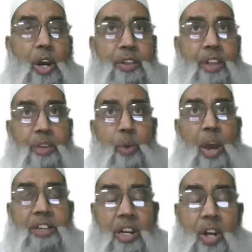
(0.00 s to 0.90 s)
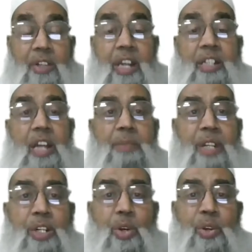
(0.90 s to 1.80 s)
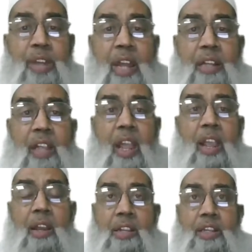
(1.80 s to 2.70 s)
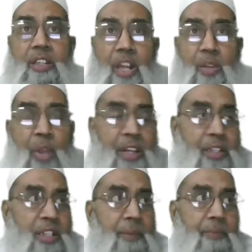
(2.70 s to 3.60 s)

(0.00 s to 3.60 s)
this moisture content can be reduced, and the defects,